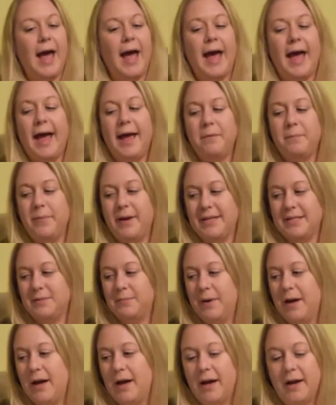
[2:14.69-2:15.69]
At Best
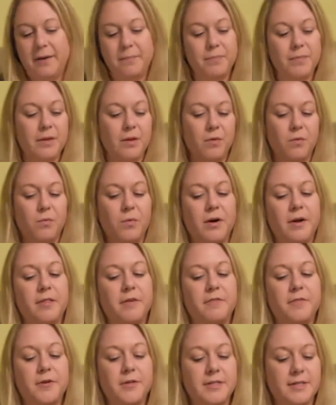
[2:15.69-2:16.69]
Buy, one of
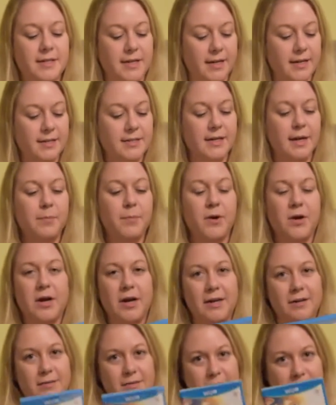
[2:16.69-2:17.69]
the first things I
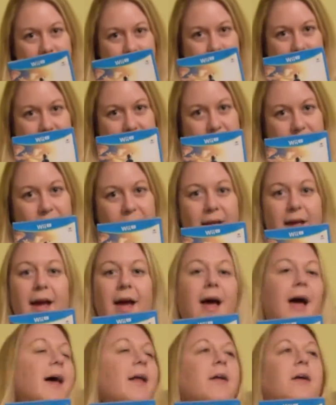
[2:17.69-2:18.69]
bought to make sure they
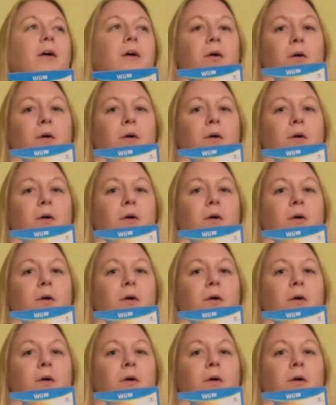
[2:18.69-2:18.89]
had